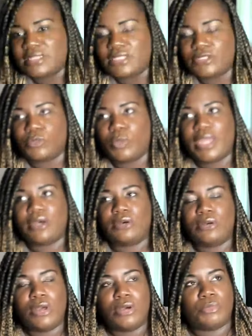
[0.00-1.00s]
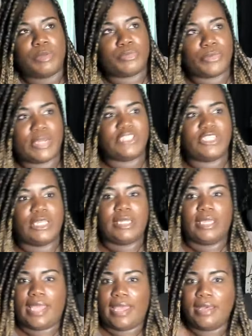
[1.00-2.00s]
as well, with bridging the
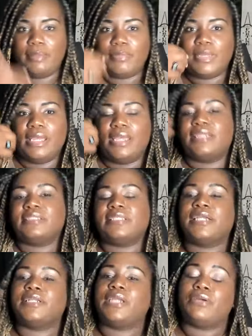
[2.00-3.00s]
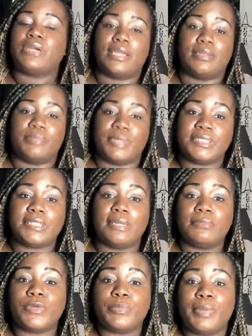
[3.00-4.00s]
gap, is that there are going to be
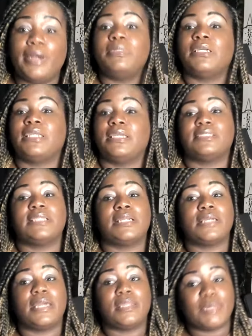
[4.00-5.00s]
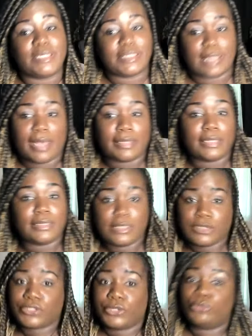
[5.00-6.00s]
some Republicans that are going to be silently
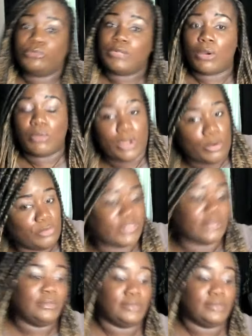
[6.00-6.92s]
scooting on over